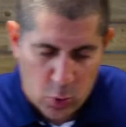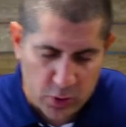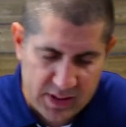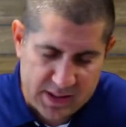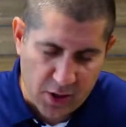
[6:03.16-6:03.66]

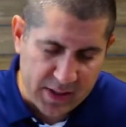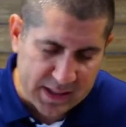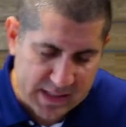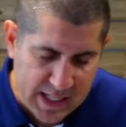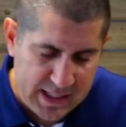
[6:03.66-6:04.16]
worries, our
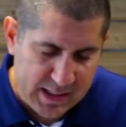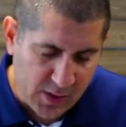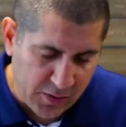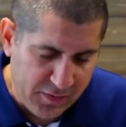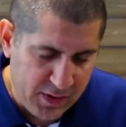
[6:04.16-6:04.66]
anxieties,
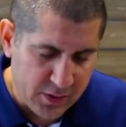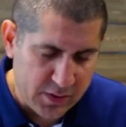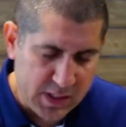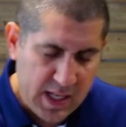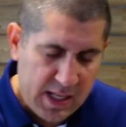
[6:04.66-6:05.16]
our
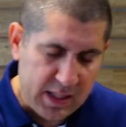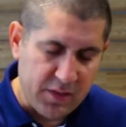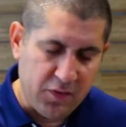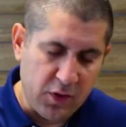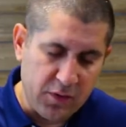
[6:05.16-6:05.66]
fears at the
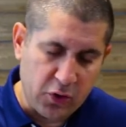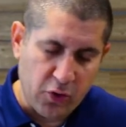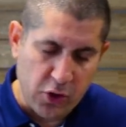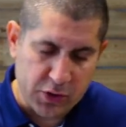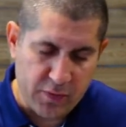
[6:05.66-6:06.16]
foot of the
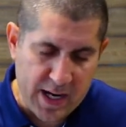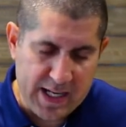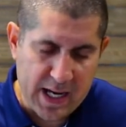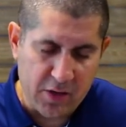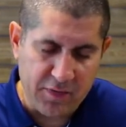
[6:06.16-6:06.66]
cross right
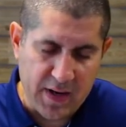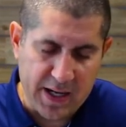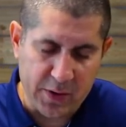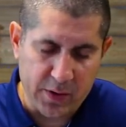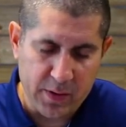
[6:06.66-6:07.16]
now,
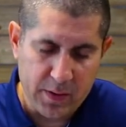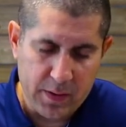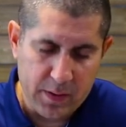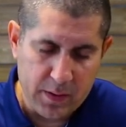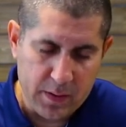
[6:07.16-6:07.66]
Father?
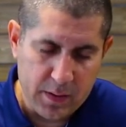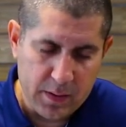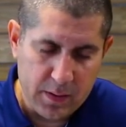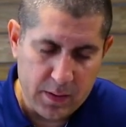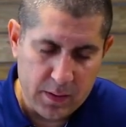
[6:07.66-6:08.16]

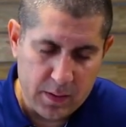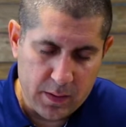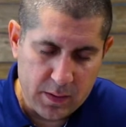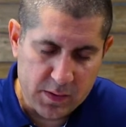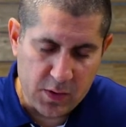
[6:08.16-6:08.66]

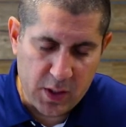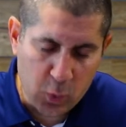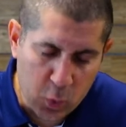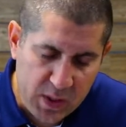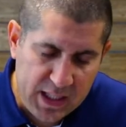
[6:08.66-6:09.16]
so that
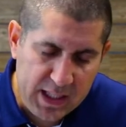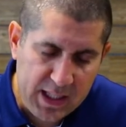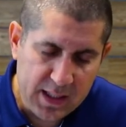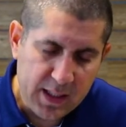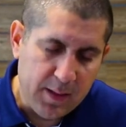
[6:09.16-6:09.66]

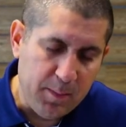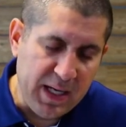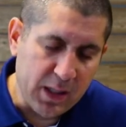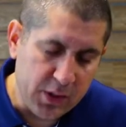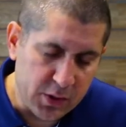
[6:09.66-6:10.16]
we
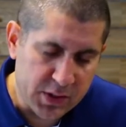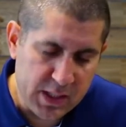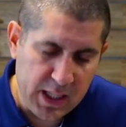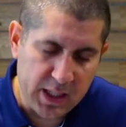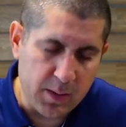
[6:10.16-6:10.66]
may
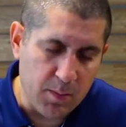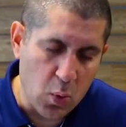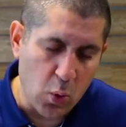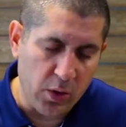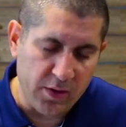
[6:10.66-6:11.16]
understand
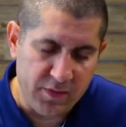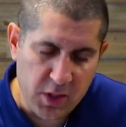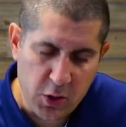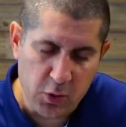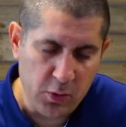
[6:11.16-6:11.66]
more of
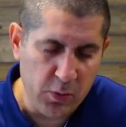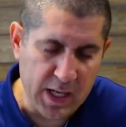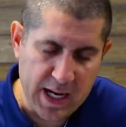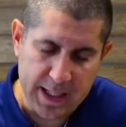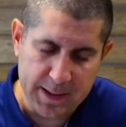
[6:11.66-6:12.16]
you,
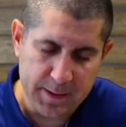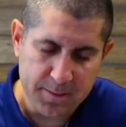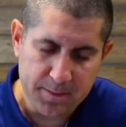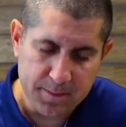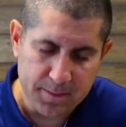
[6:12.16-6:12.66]
God.
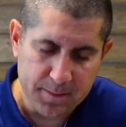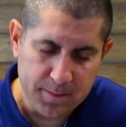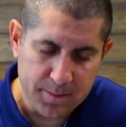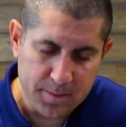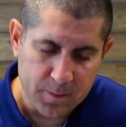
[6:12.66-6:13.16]

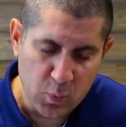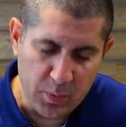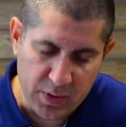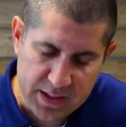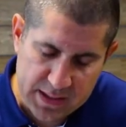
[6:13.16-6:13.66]
We
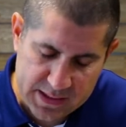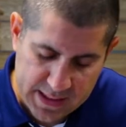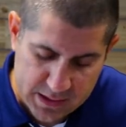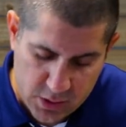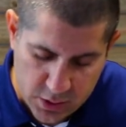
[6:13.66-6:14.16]
pray these
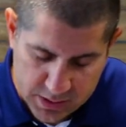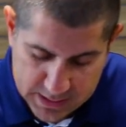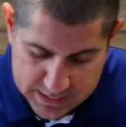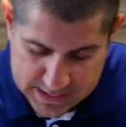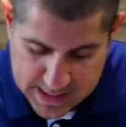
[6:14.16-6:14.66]
things in your
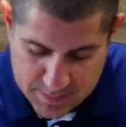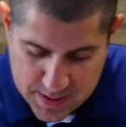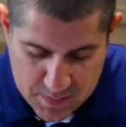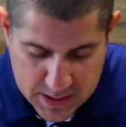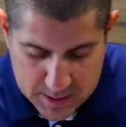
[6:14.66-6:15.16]
Son's name.
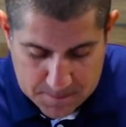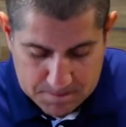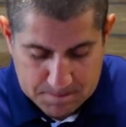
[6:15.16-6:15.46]
Amen.